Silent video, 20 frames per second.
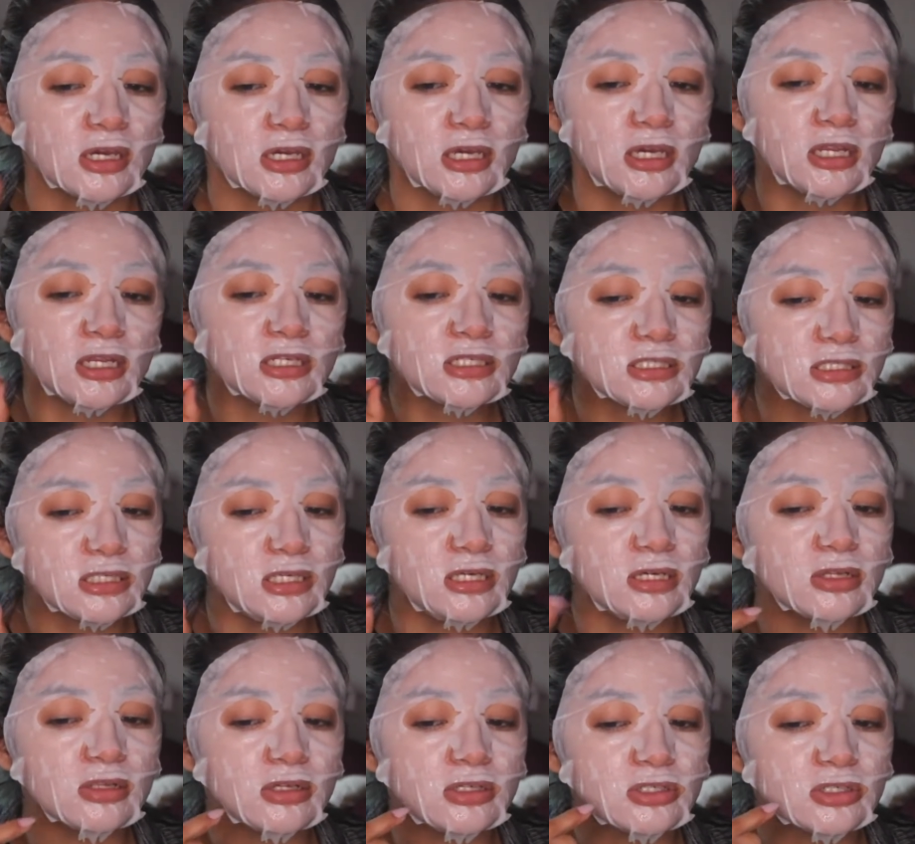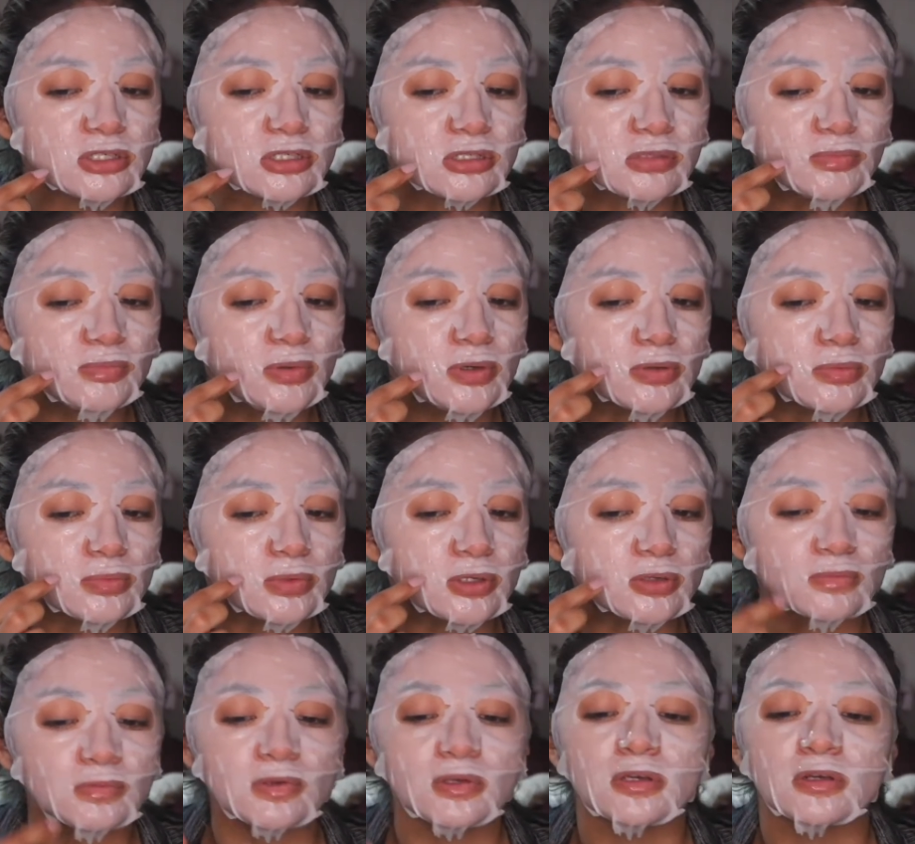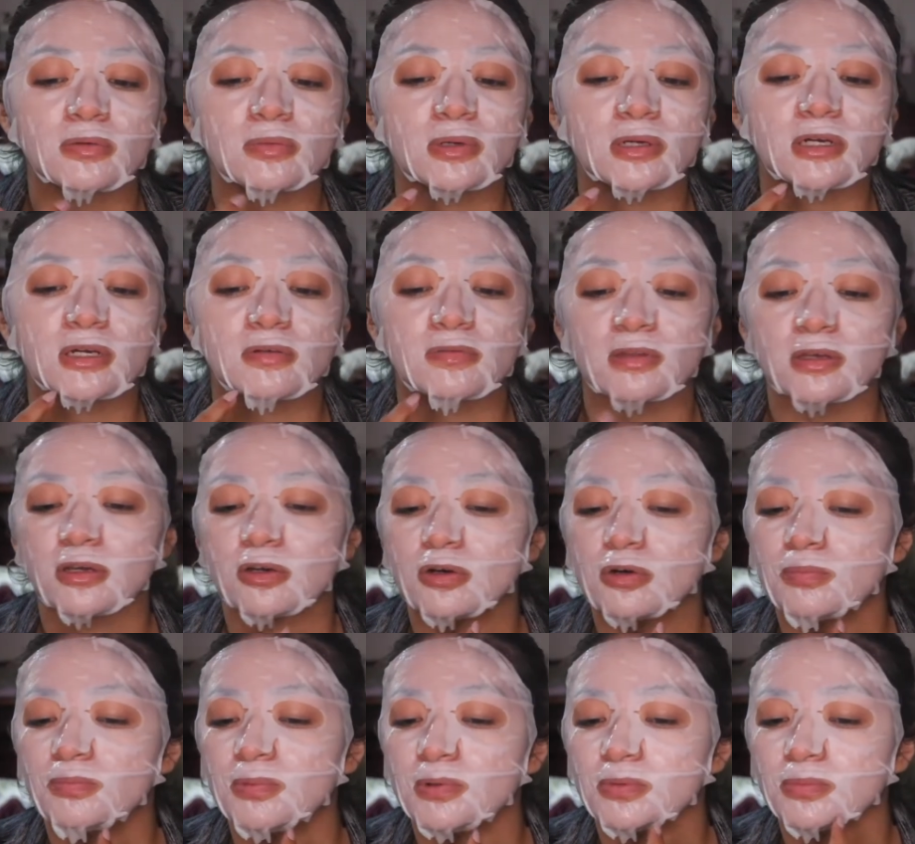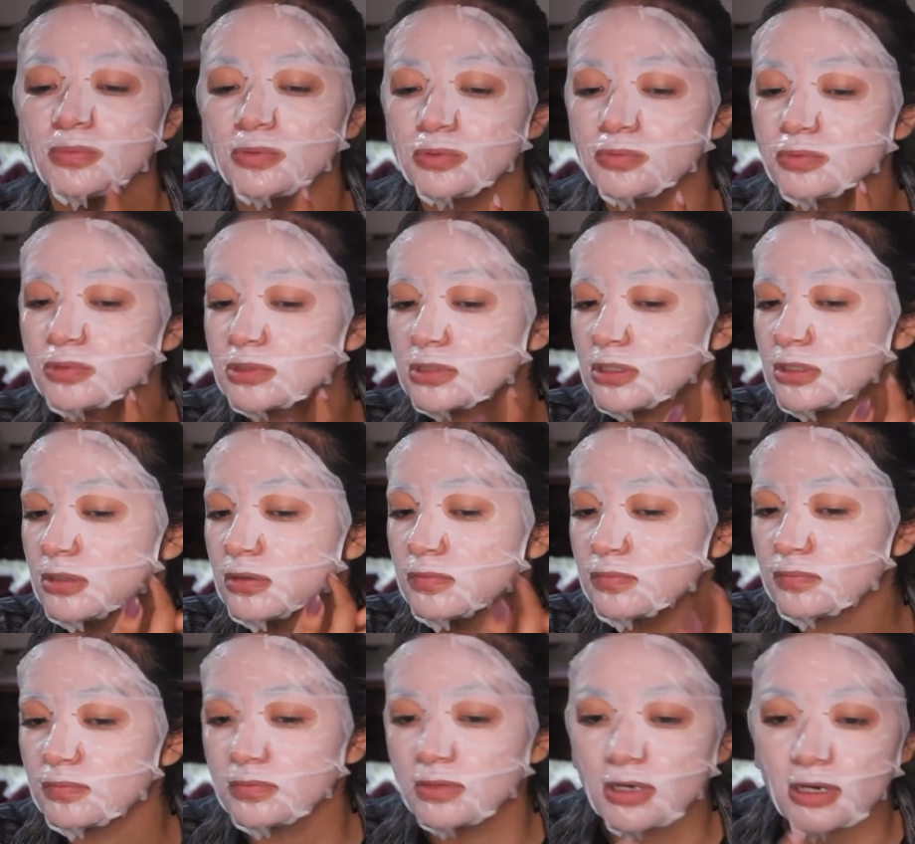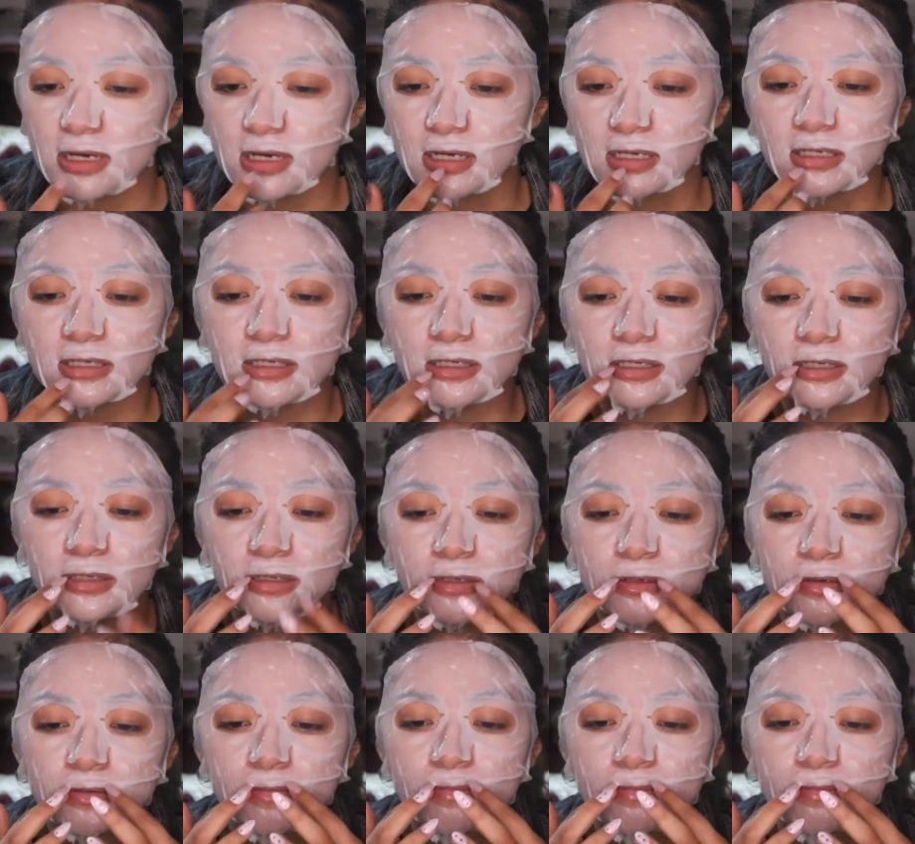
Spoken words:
It is tingling just a bit right over here where I have like open wounds of acne.